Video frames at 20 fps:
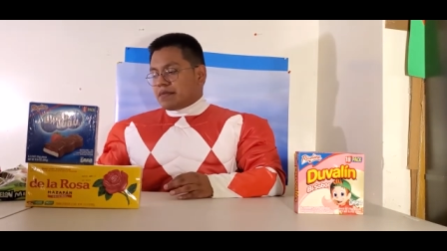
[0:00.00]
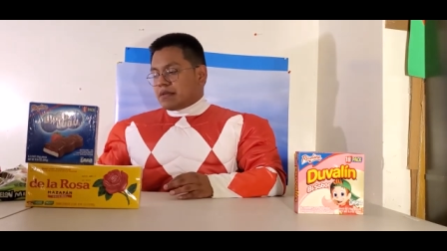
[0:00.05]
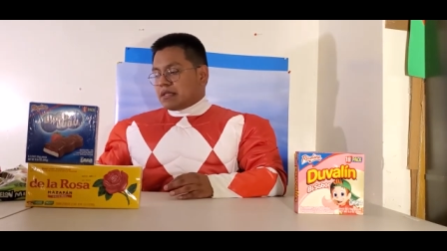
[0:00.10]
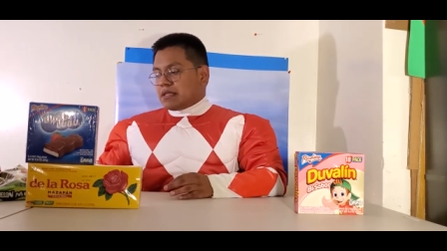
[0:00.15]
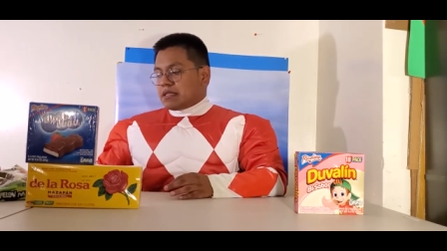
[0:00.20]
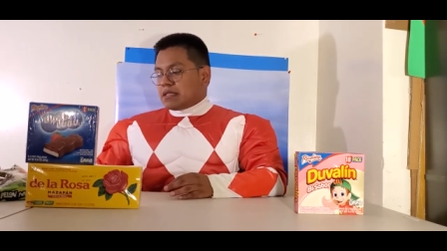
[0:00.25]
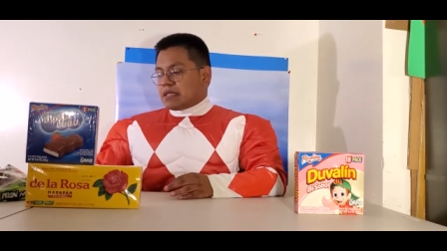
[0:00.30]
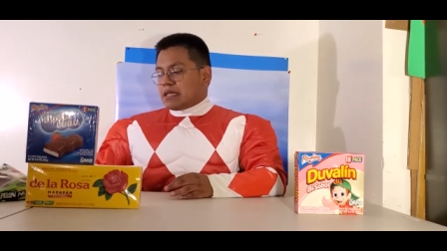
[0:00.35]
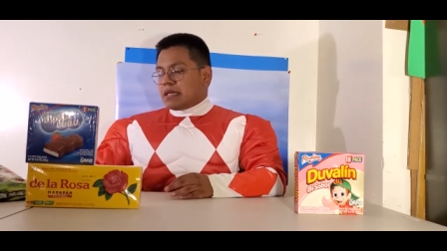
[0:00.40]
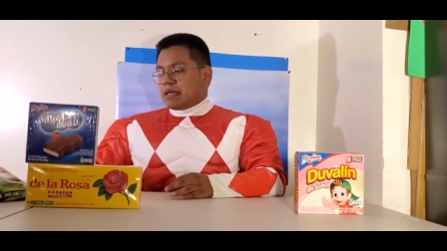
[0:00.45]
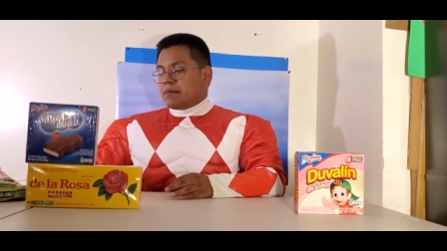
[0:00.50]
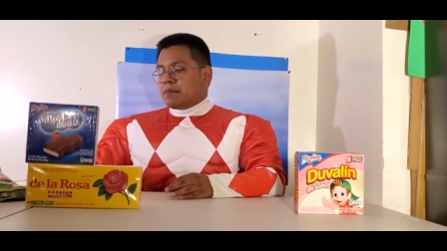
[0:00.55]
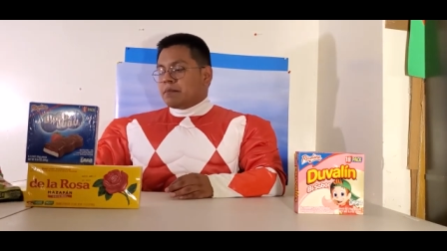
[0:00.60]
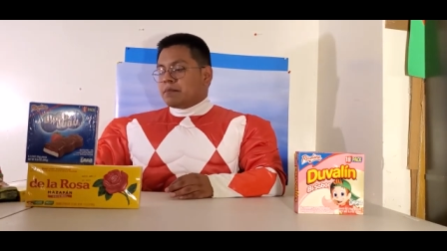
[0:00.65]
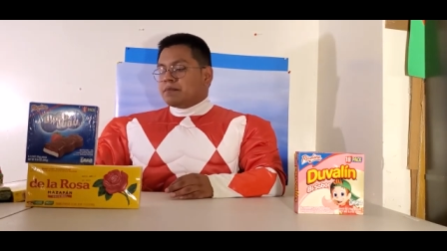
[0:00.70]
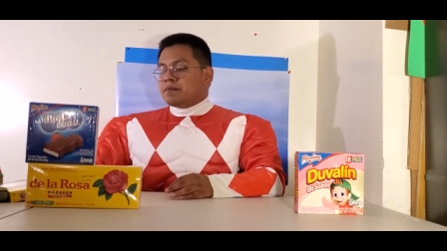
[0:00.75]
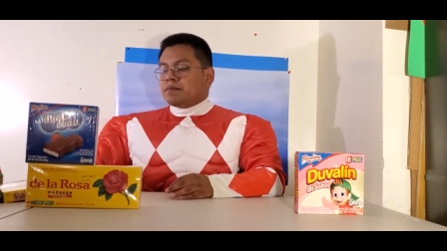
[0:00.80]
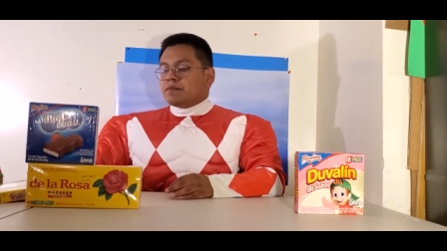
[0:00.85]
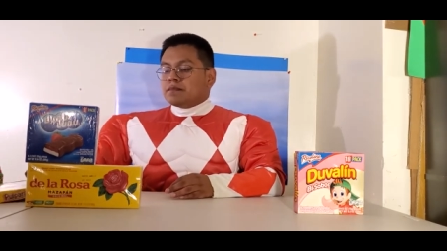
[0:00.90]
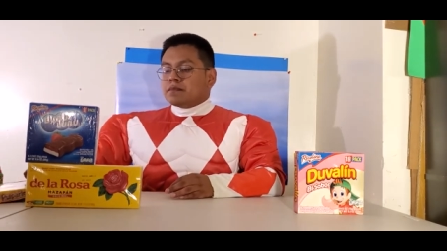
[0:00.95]

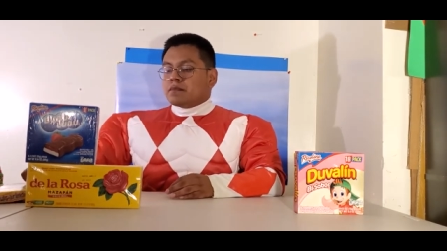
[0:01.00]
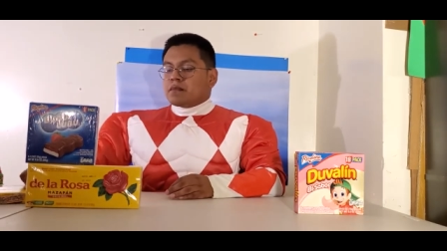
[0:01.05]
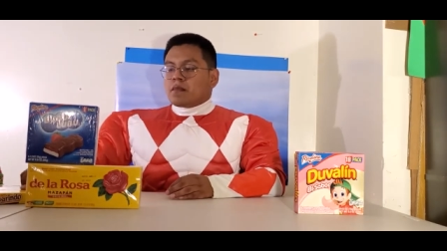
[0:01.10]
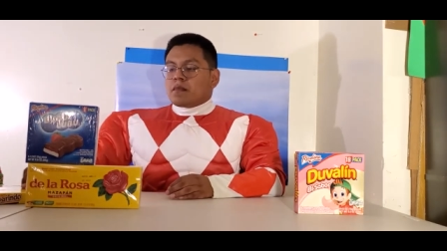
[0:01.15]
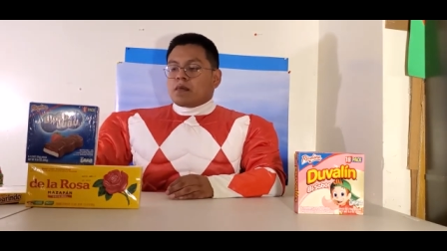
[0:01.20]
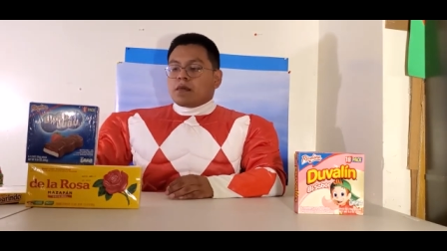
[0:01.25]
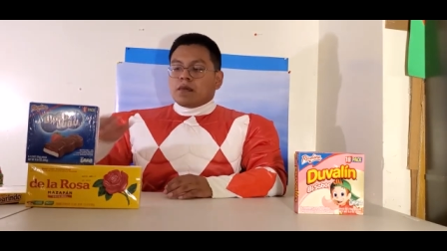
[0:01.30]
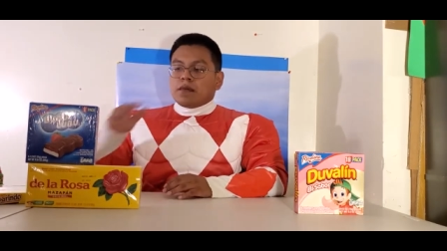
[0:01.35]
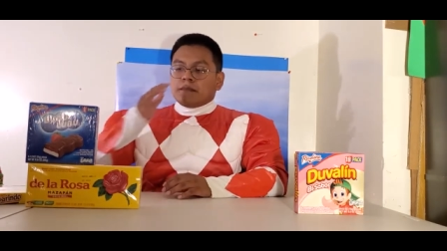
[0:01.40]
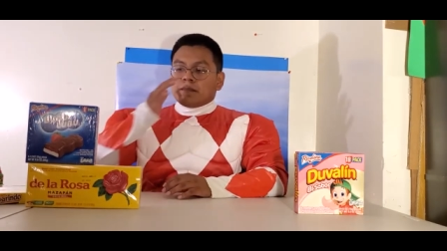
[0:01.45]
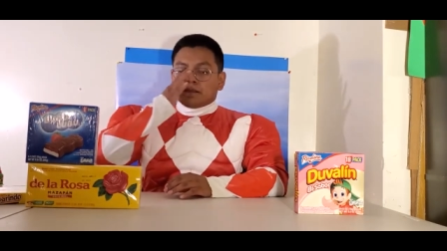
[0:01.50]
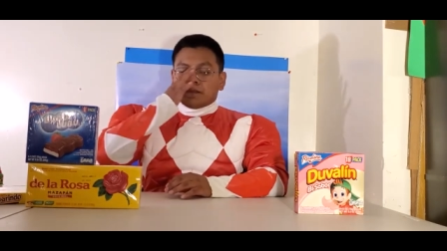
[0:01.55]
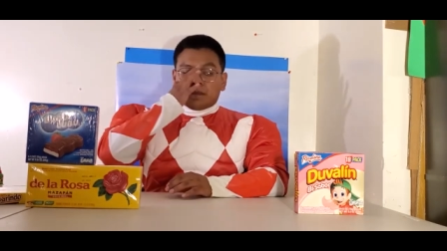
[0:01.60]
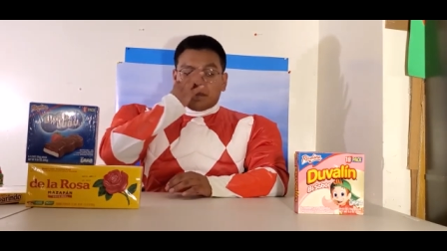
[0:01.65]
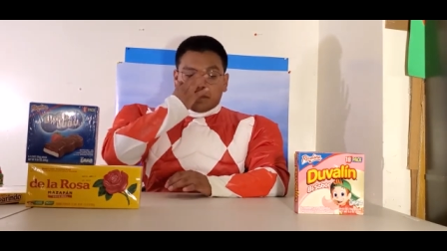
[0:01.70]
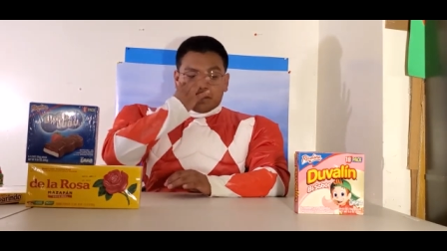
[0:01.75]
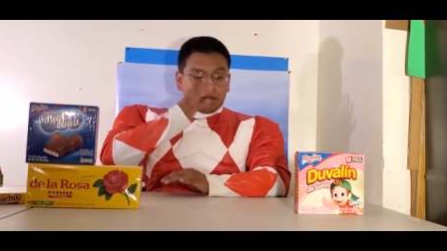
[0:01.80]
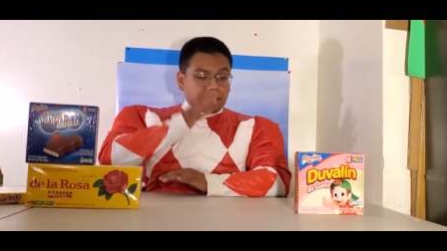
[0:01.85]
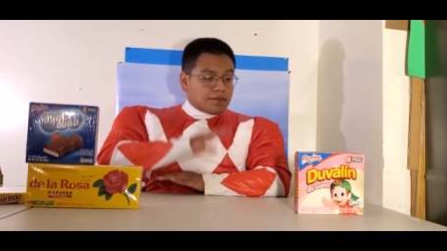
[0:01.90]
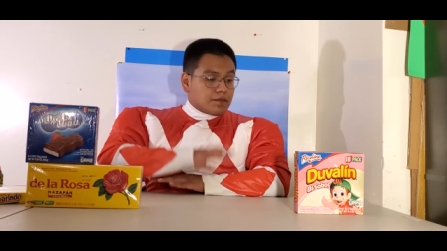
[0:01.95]
to
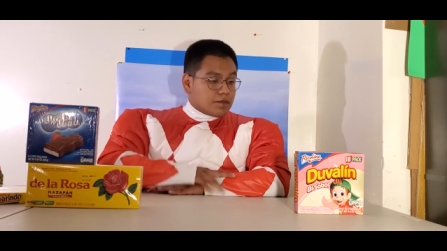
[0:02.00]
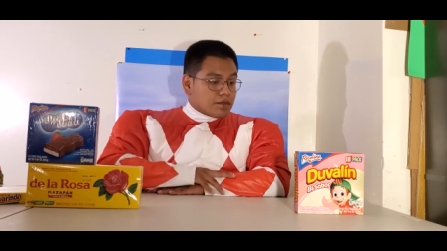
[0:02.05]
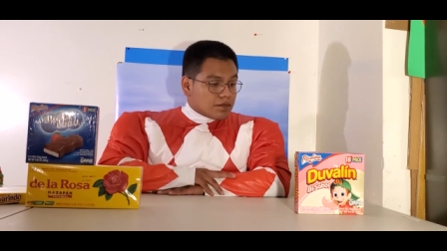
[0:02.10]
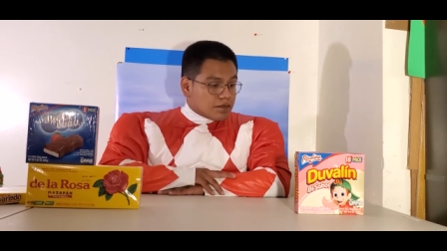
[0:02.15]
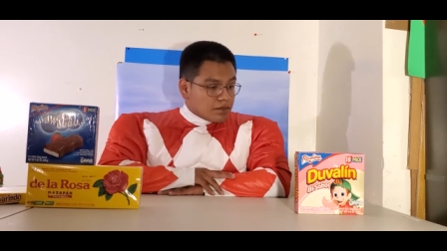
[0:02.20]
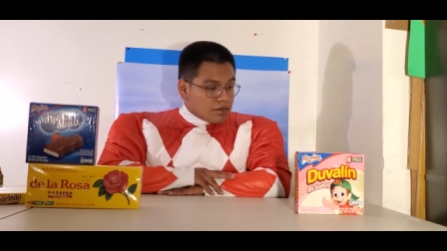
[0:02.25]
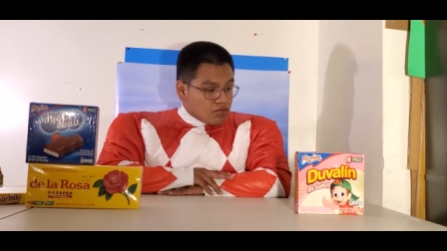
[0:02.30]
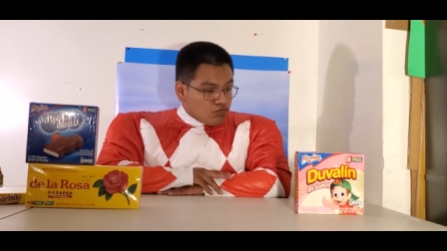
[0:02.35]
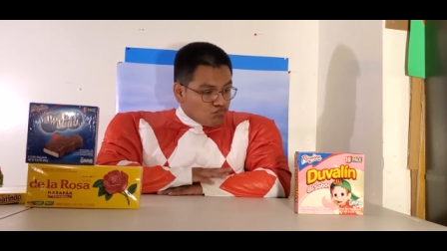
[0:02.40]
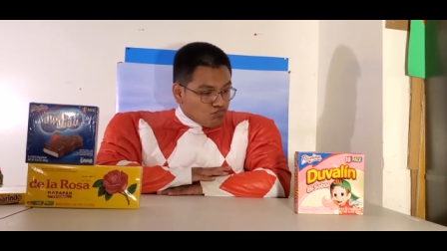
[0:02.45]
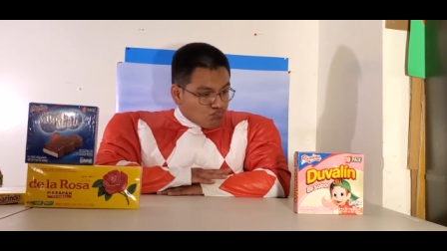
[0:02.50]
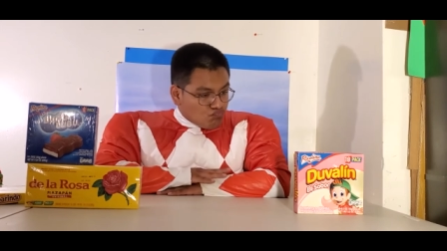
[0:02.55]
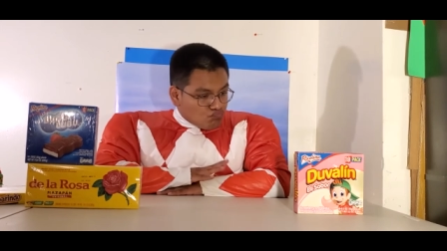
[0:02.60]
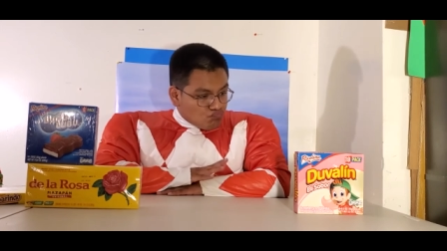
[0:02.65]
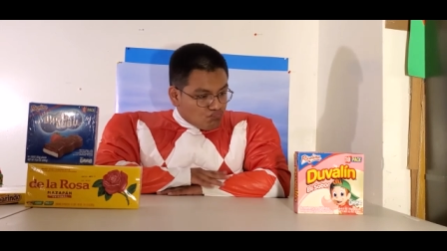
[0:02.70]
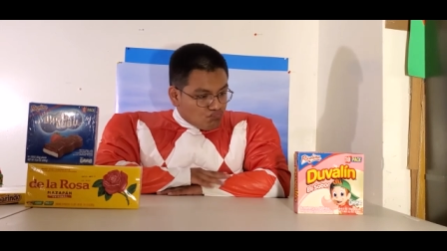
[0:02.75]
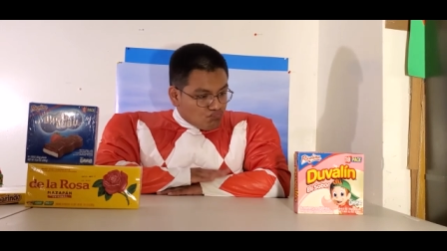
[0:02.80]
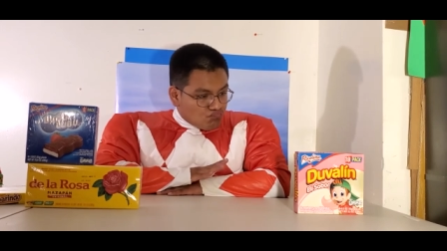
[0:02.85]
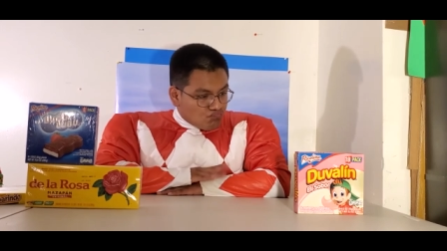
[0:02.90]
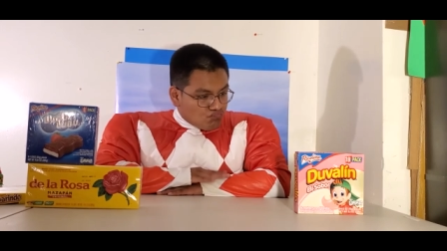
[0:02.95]
the side.
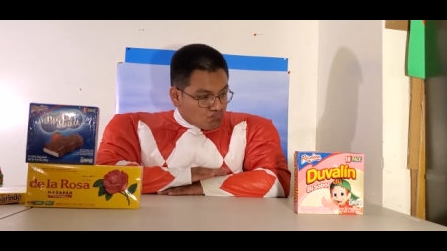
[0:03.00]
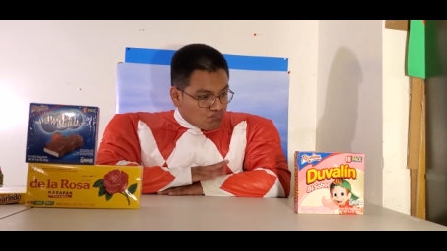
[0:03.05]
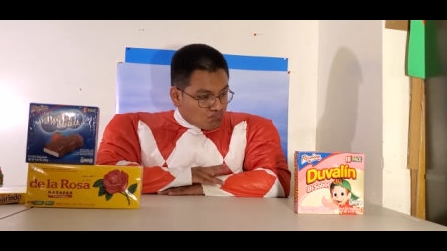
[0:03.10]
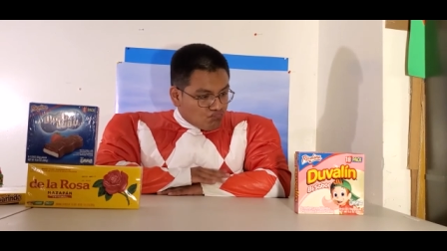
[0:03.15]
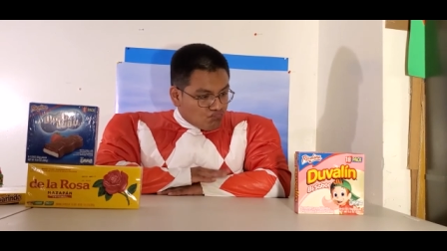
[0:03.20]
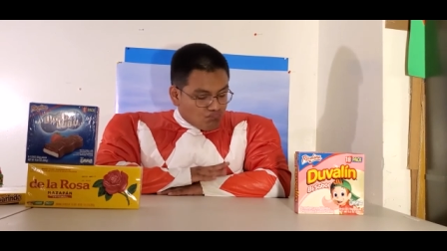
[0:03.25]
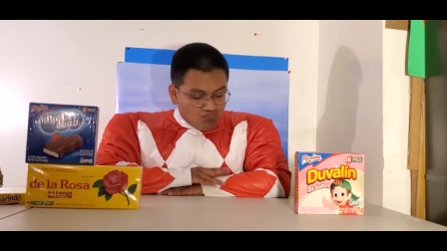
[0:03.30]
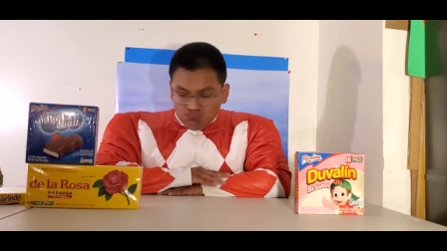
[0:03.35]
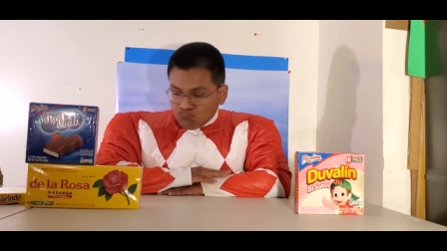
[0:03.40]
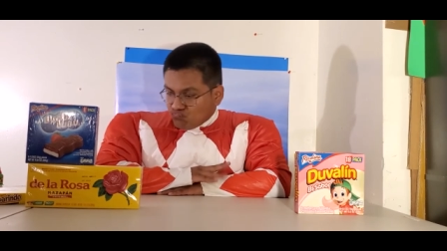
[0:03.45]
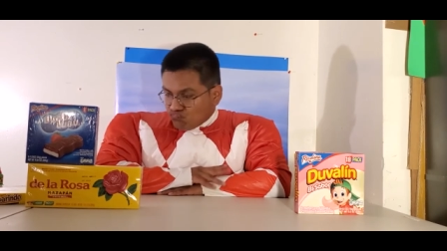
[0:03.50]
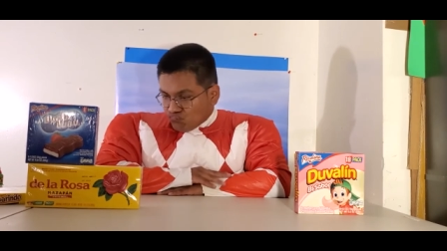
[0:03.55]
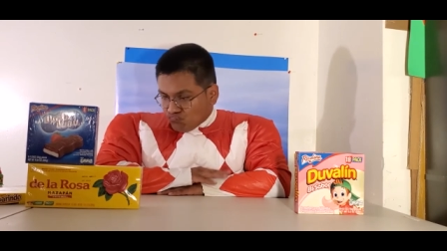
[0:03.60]
Hmm.